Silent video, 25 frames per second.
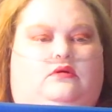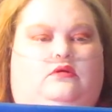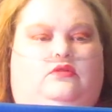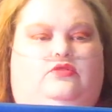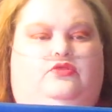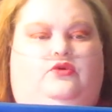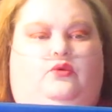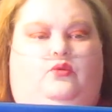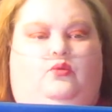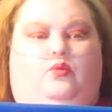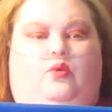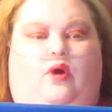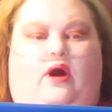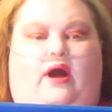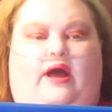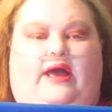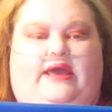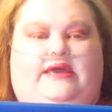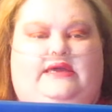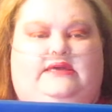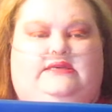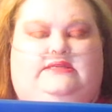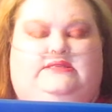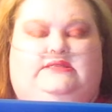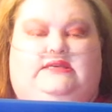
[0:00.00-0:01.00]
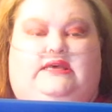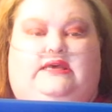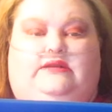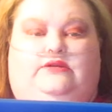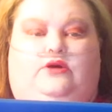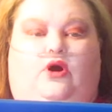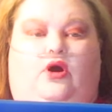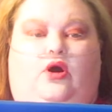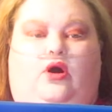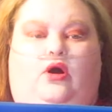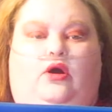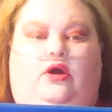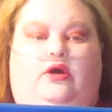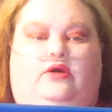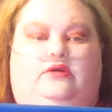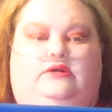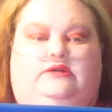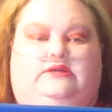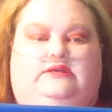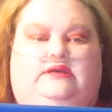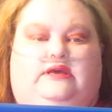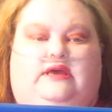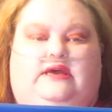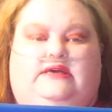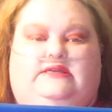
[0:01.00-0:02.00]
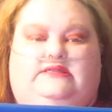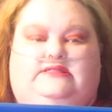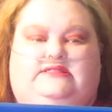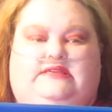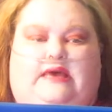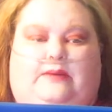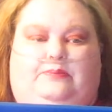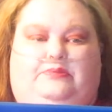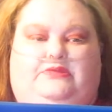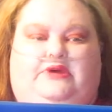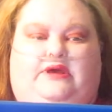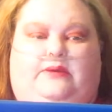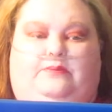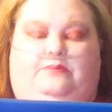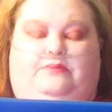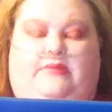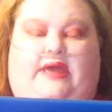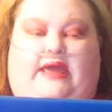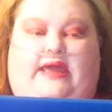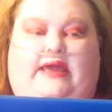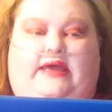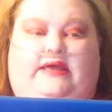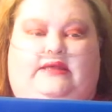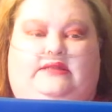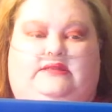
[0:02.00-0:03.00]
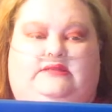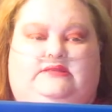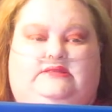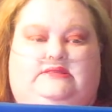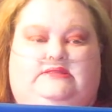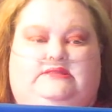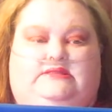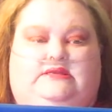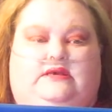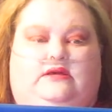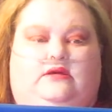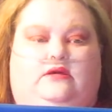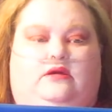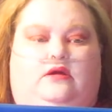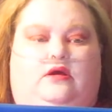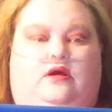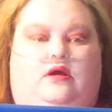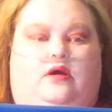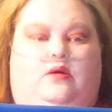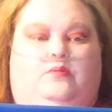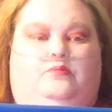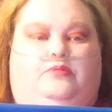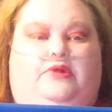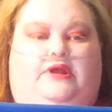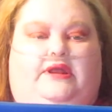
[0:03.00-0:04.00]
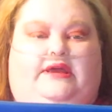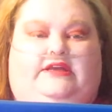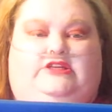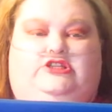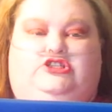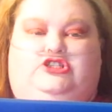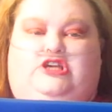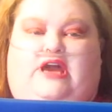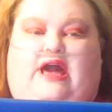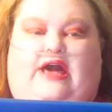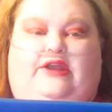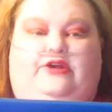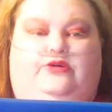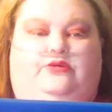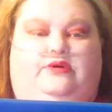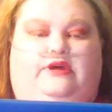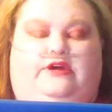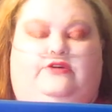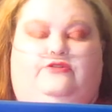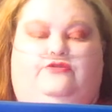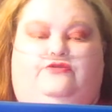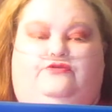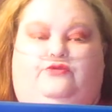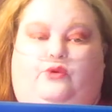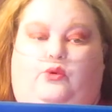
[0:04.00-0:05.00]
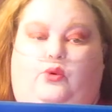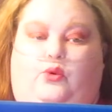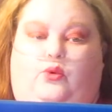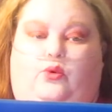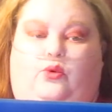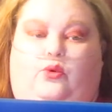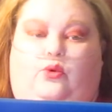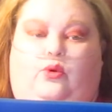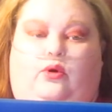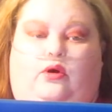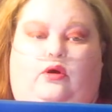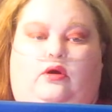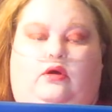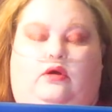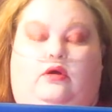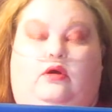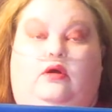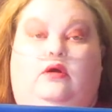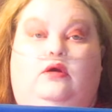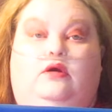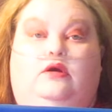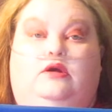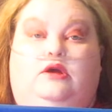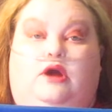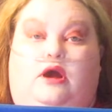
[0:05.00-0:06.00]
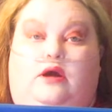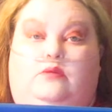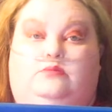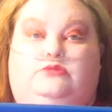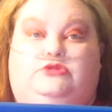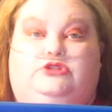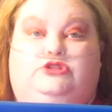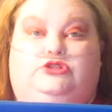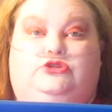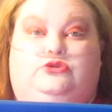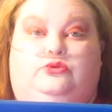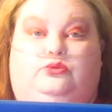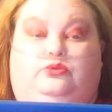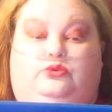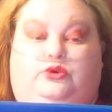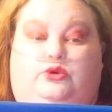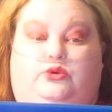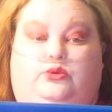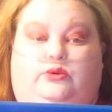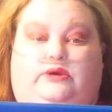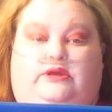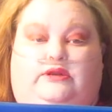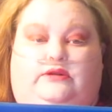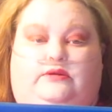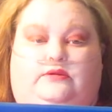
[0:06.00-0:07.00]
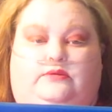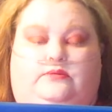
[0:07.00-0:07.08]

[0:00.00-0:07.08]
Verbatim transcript: The wise in heart accept commands but a chattering fool comes to ruin.